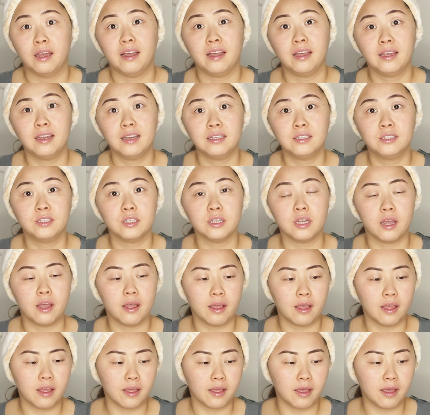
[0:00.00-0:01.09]
And
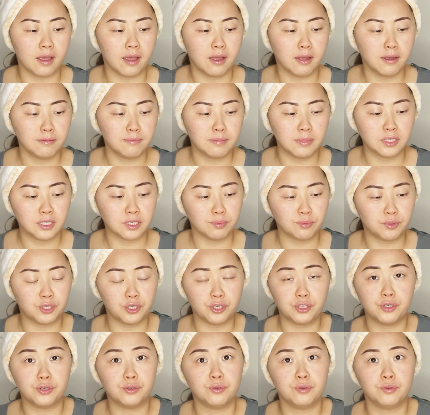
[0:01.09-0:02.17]
it's up
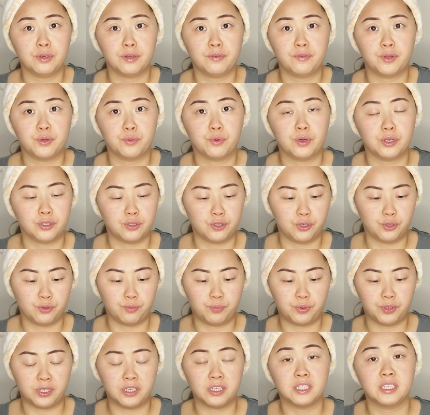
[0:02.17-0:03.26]
to you if you want to
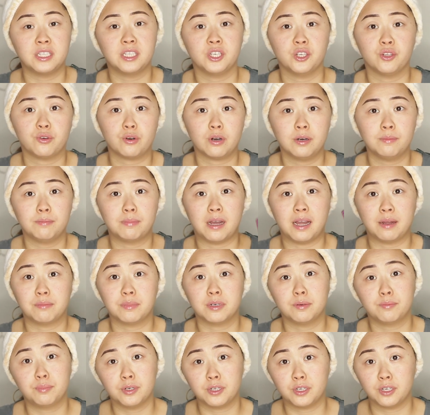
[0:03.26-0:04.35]
put concealer on, but I'm
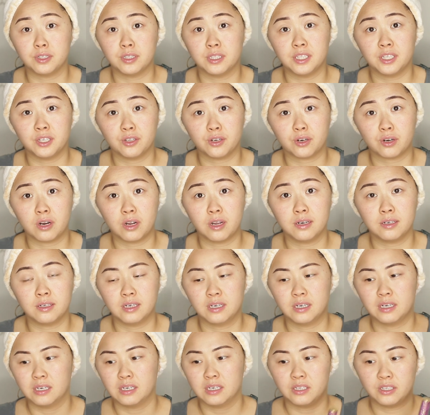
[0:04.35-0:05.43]
going to put concealer on
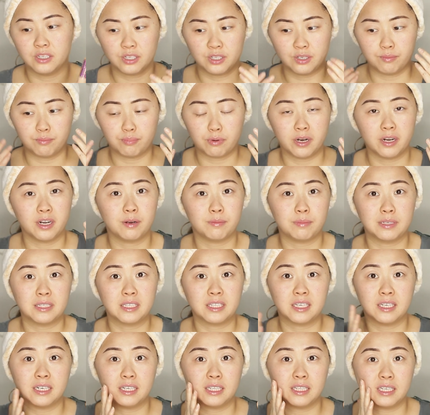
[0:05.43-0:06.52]
just to brighten up my
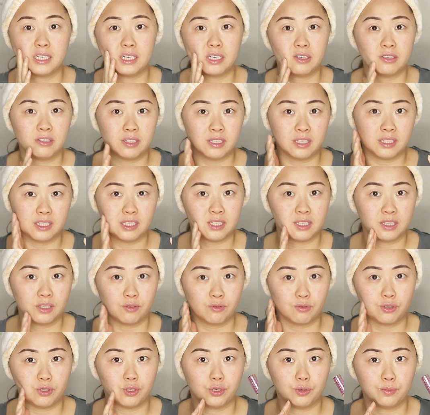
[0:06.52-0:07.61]
skin a little since it's a
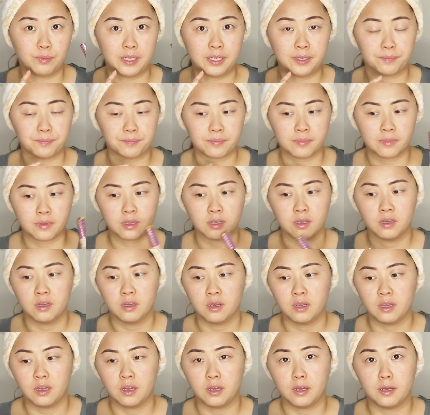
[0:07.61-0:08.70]
little gloomy.
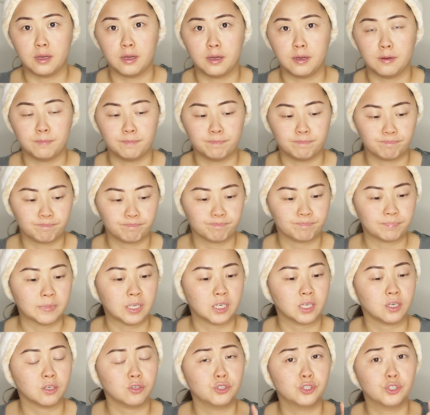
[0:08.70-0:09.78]

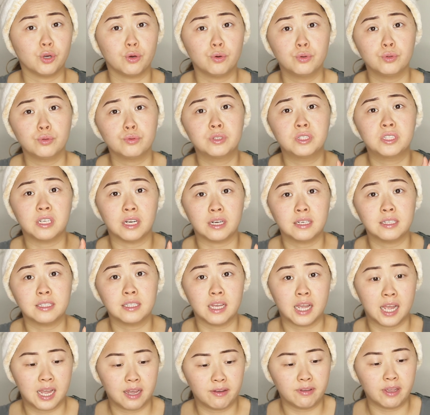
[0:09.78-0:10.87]
Hlub does
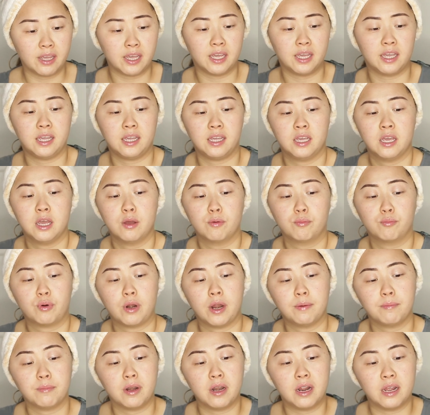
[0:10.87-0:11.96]
have a
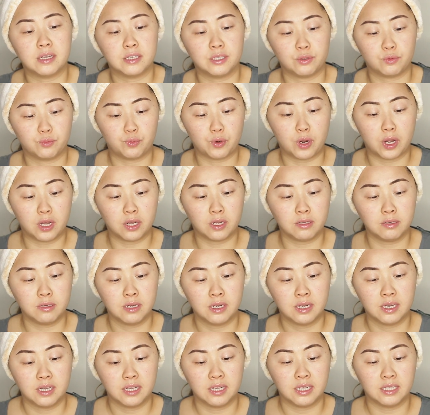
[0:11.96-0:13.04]
primer as well.
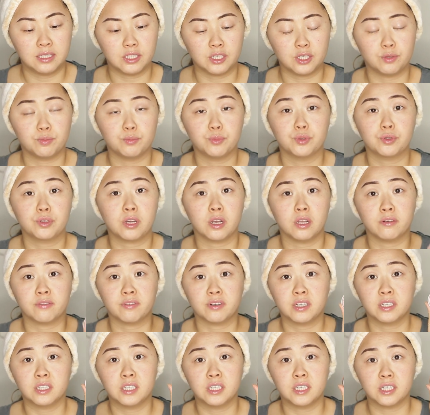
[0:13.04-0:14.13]
It's a smooth color
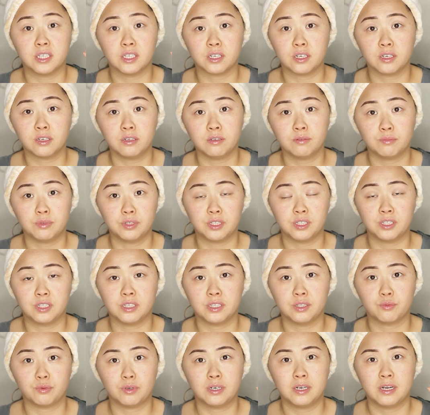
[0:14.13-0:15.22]
concealer, which is
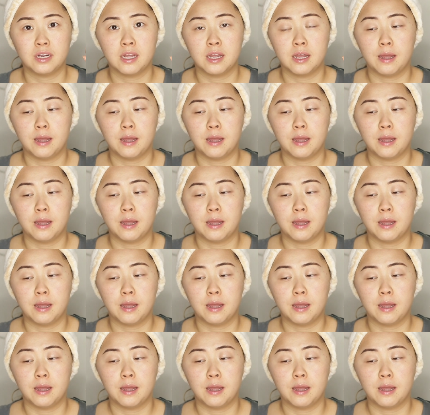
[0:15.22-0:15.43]
this one.